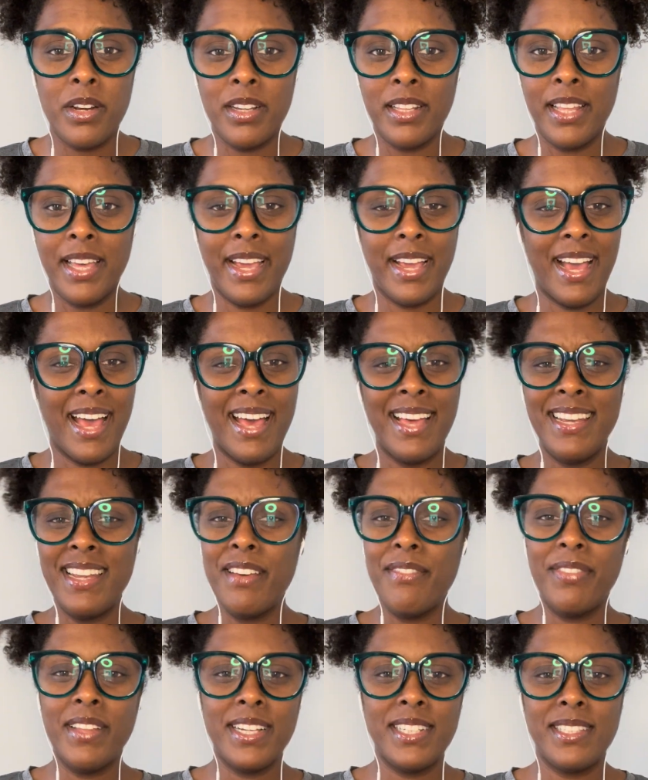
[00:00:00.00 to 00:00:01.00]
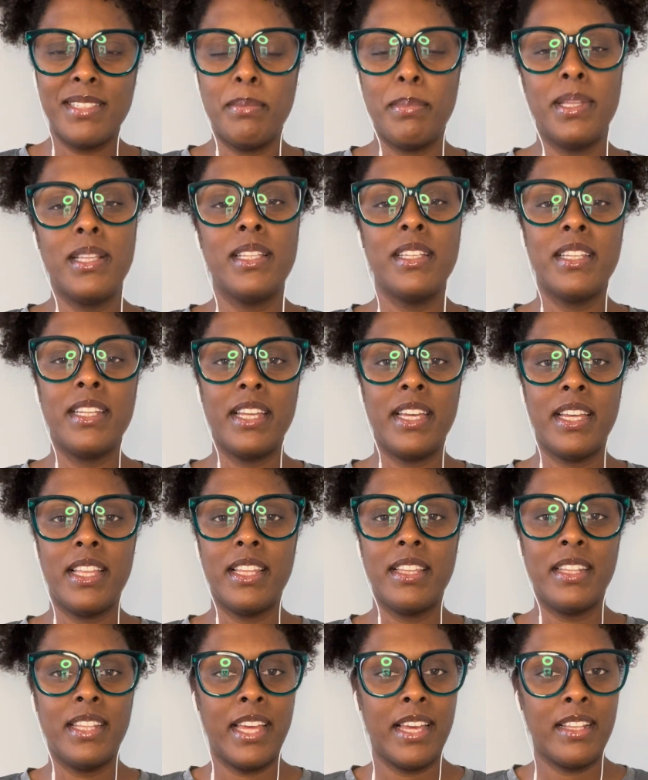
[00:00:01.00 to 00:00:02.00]
Like I need flexibility,
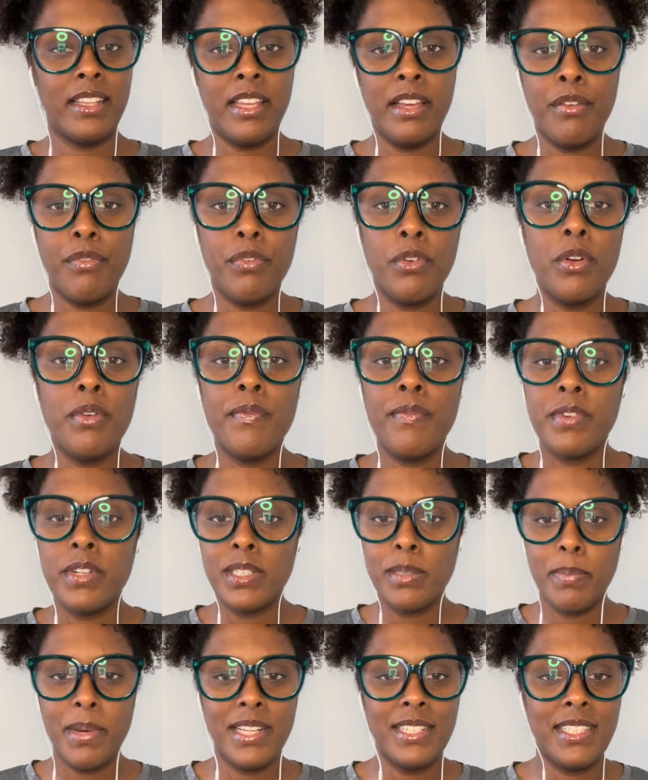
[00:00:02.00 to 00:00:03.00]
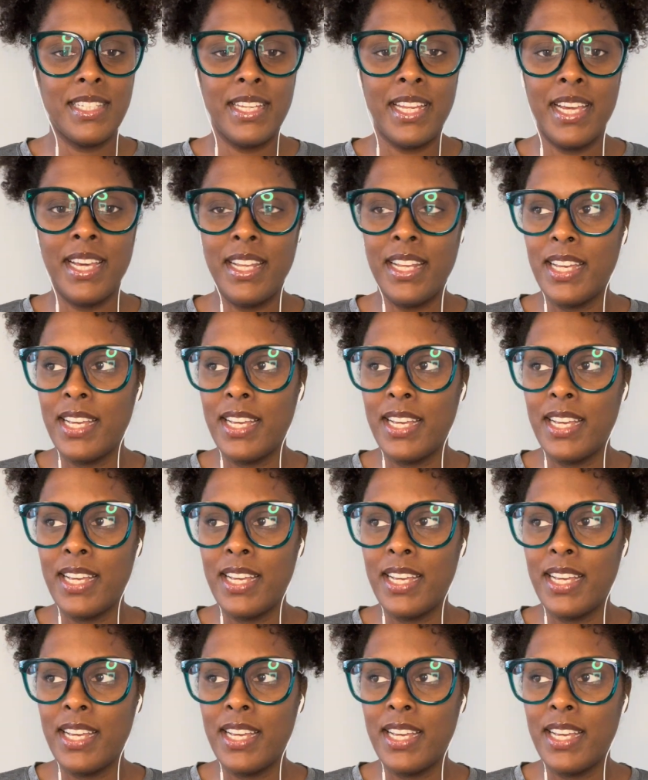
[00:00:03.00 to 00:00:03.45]
like leave room for spontaneity,